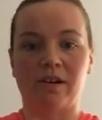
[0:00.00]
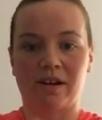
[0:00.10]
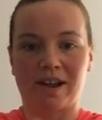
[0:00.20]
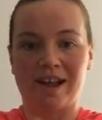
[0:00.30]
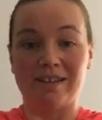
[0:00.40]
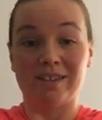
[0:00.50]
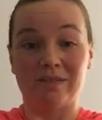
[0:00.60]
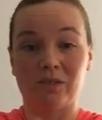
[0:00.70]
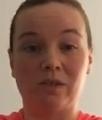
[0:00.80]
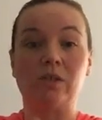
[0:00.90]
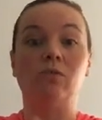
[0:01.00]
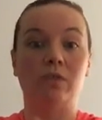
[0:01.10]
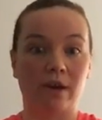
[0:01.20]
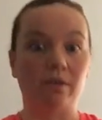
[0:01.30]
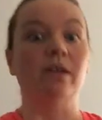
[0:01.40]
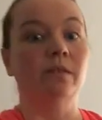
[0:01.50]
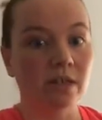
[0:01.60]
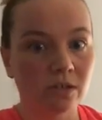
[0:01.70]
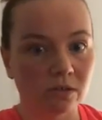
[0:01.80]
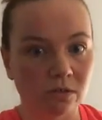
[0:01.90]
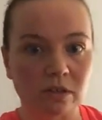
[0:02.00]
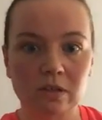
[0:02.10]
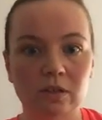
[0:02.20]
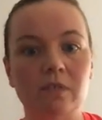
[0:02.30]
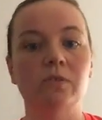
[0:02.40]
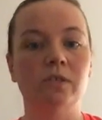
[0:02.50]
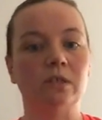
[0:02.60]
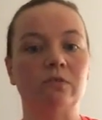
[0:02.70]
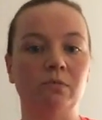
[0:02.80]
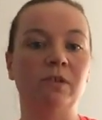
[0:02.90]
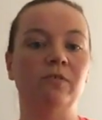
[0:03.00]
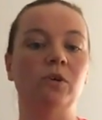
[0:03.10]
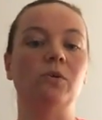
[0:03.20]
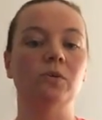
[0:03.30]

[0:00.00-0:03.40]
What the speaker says: Our hands never really go that way unless you're going to save yourself from a fall.